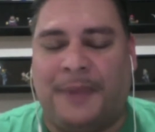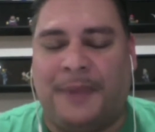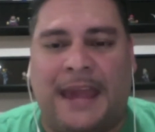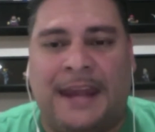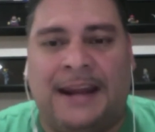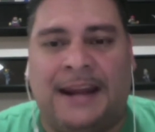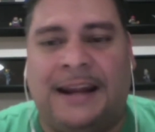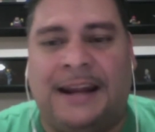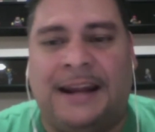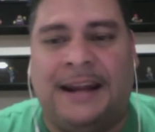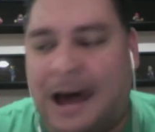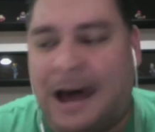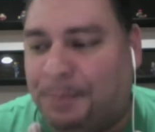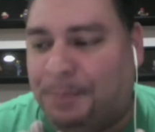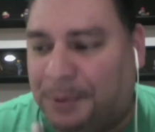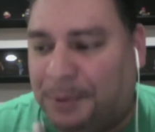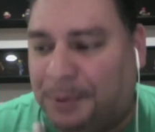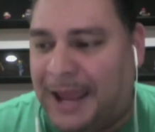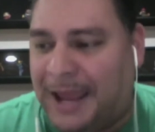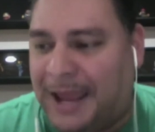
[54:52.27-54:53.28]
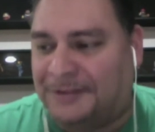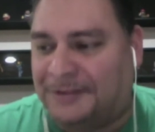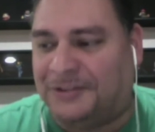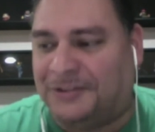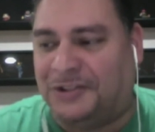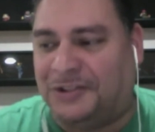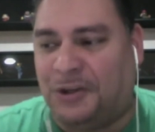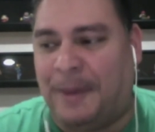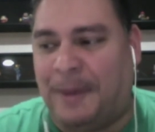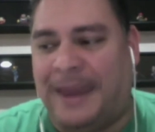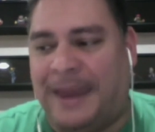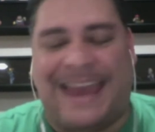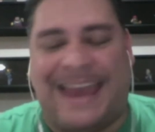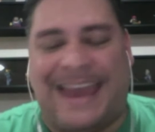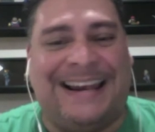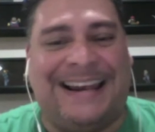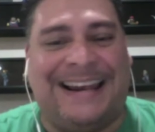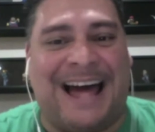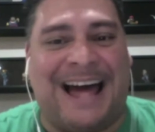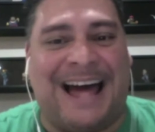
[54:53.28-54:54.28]
it allowed players to make
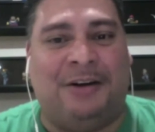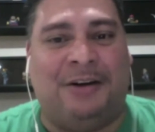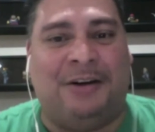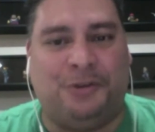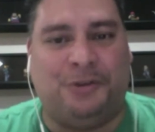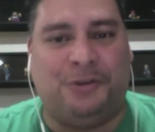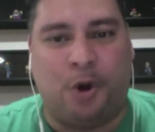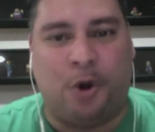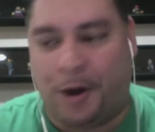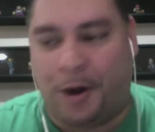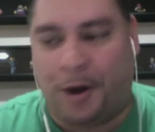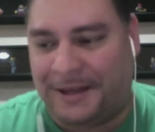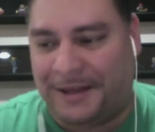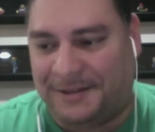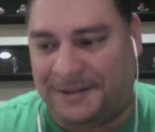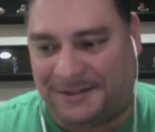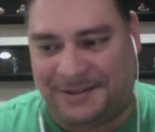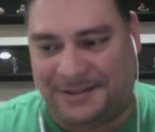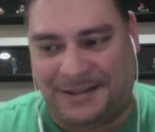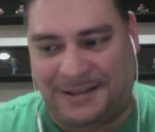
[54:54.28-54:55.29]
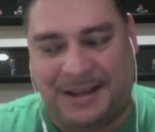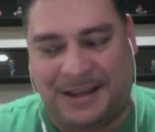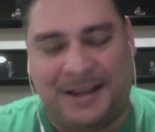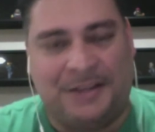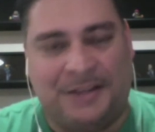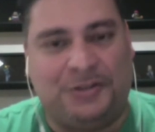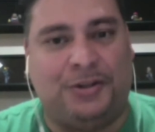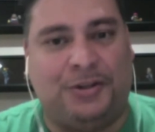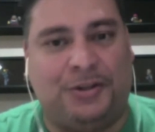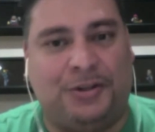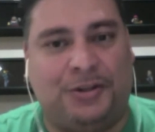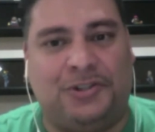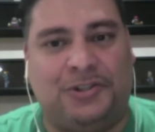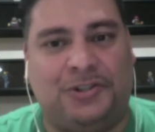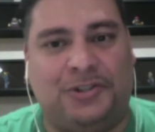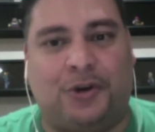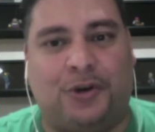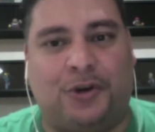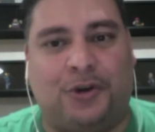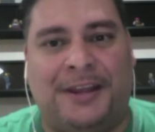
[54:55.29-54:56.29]
a loud noise to
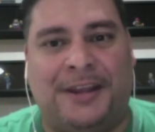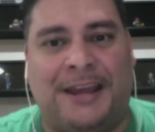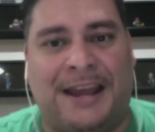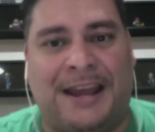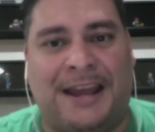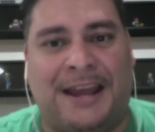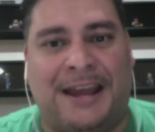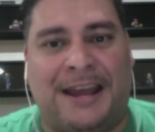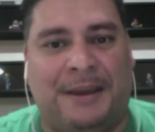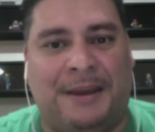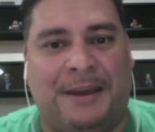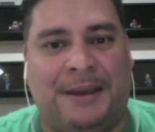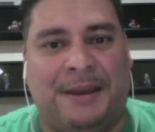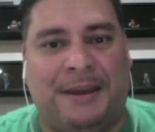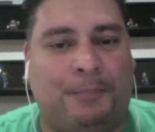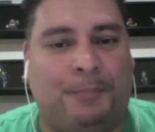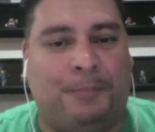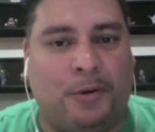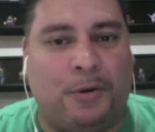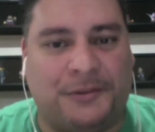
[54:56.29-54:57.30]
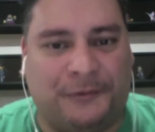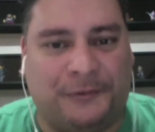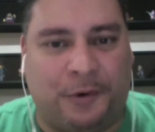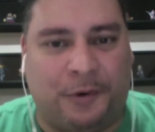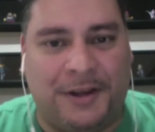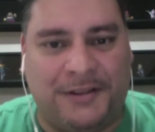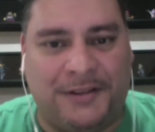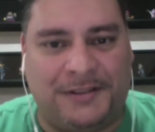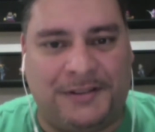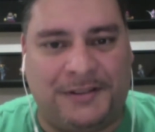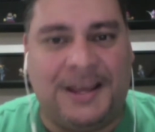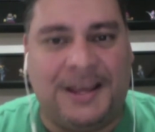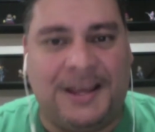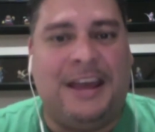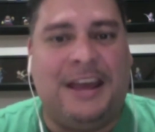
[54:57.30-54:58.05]
destroy the enemy, the Pole's voice.